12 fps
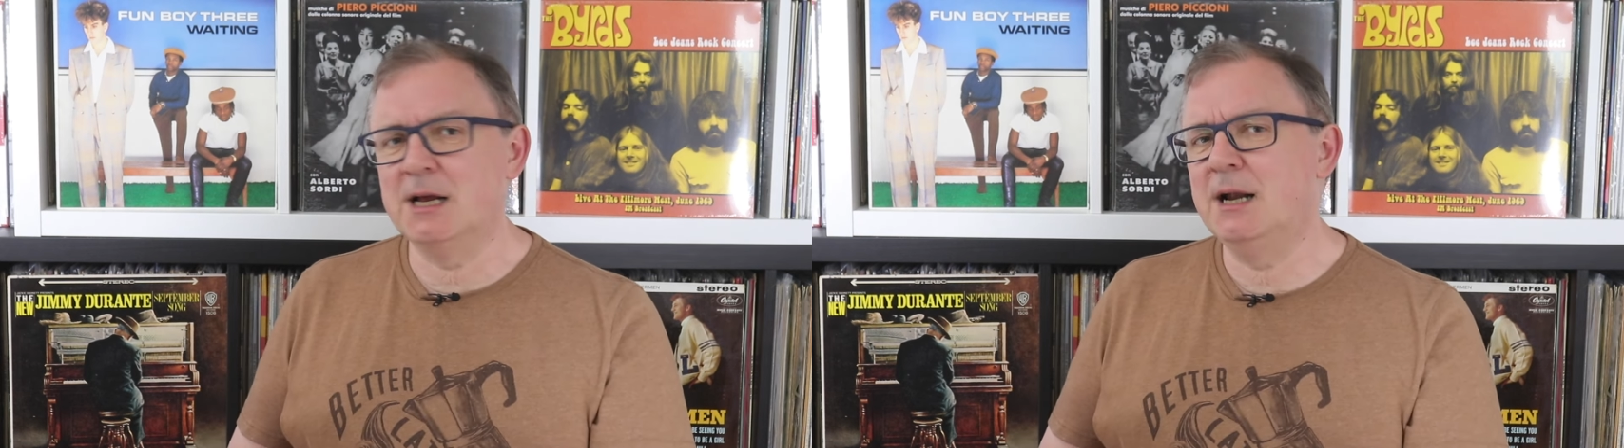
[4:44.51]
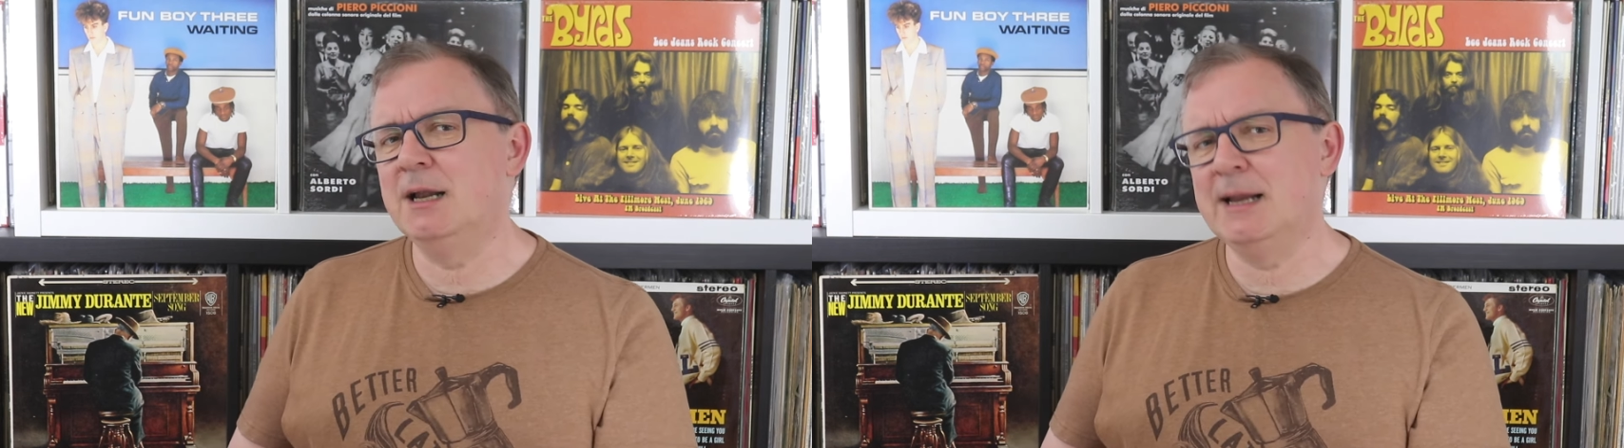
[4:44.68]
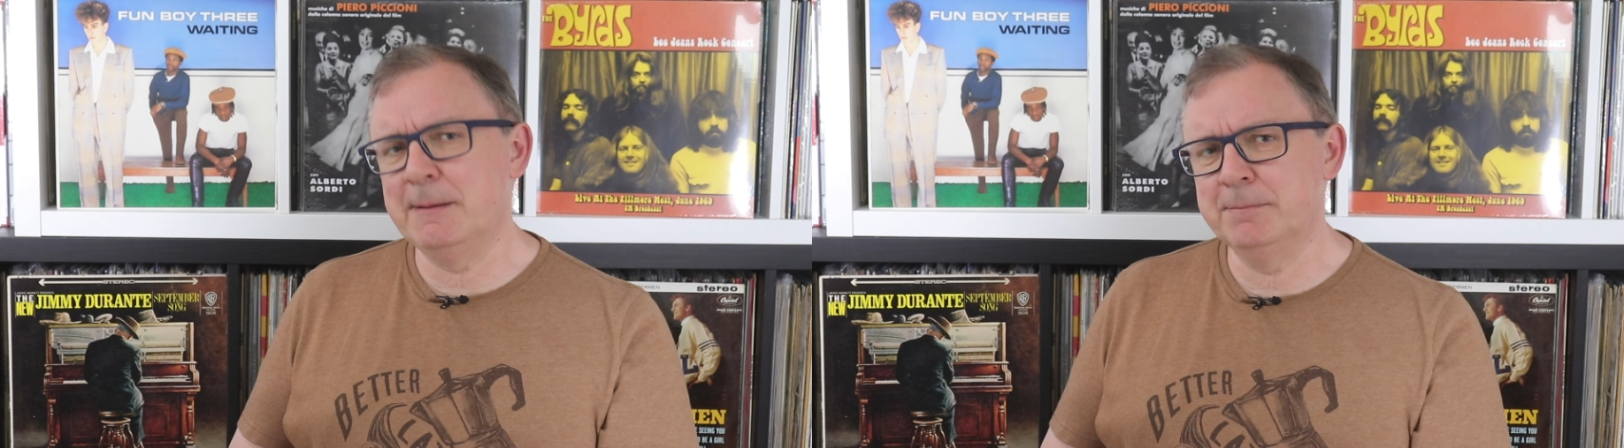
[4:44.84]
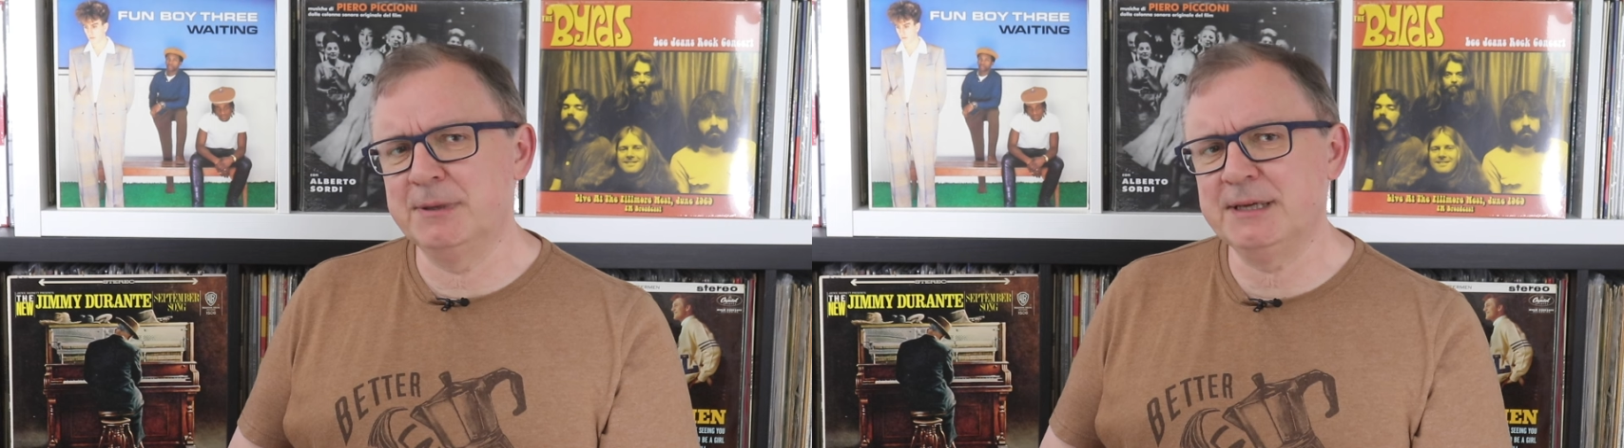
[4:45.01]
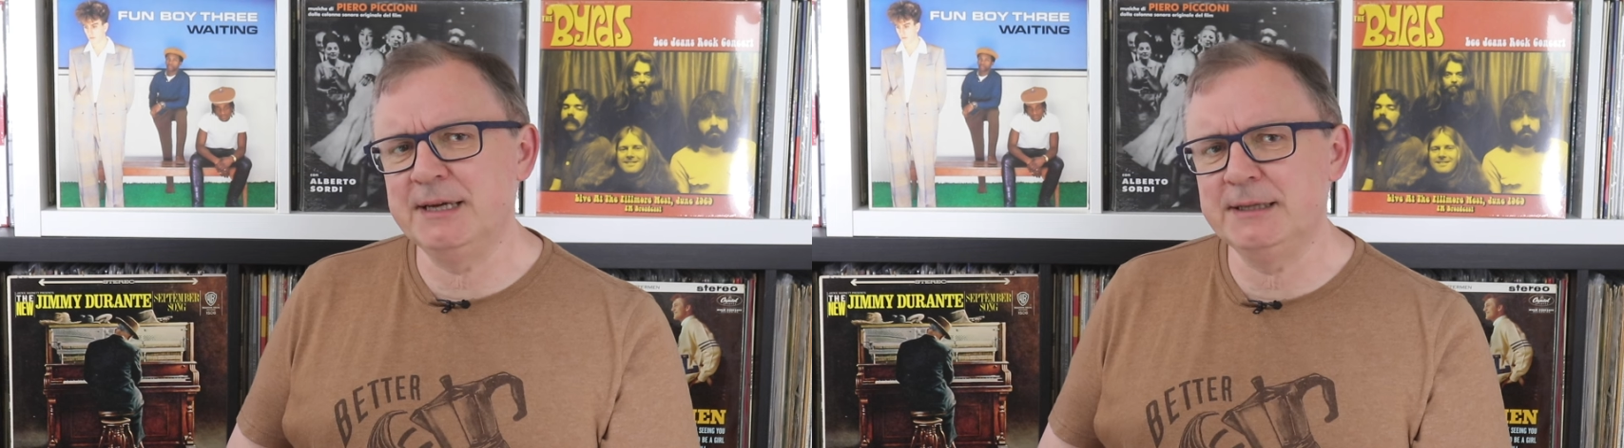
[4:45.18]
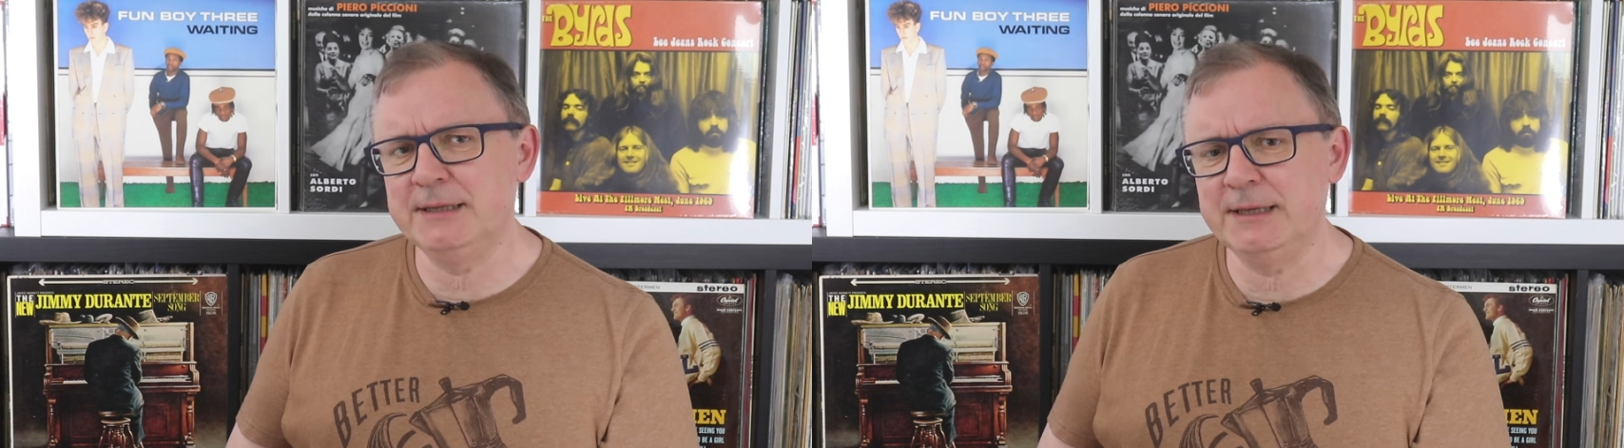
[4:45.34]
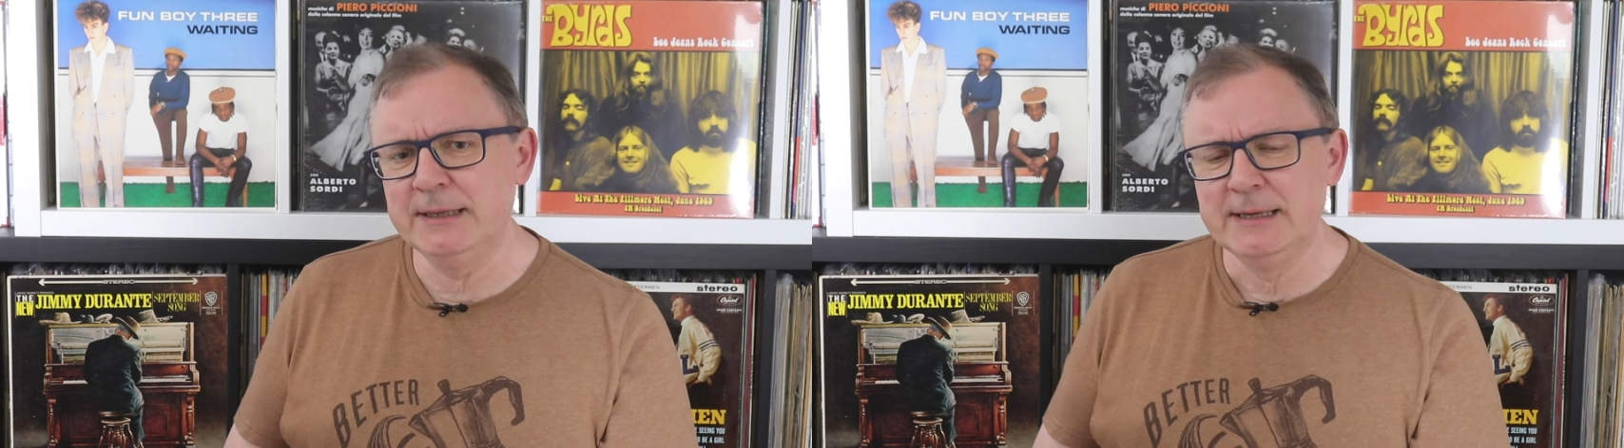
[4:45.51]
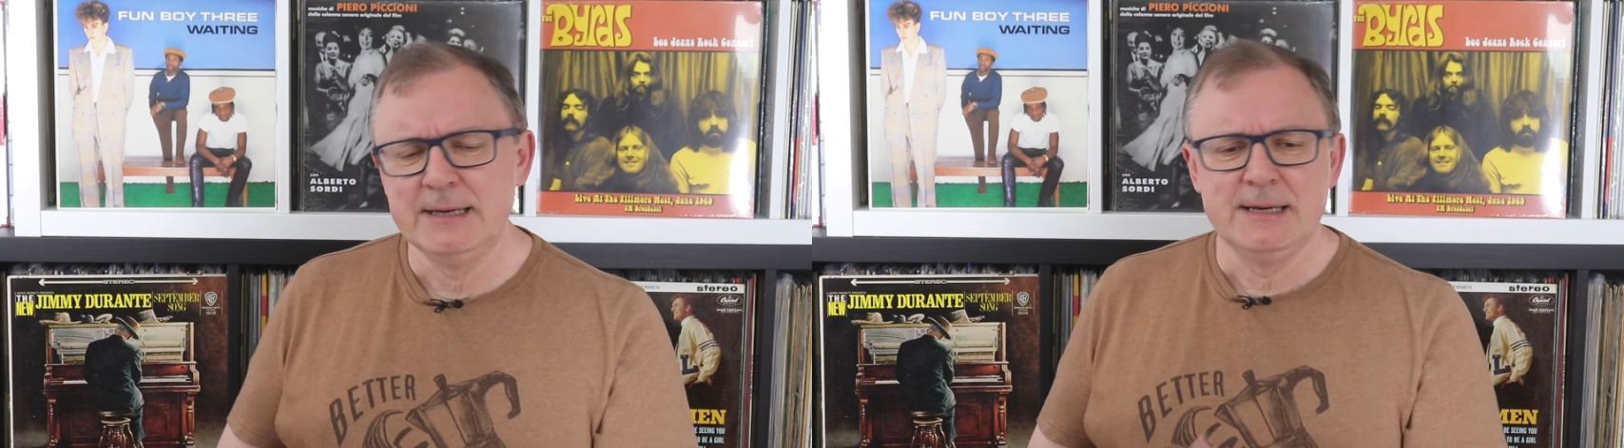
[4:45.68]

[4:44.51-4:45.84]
Lamborghini,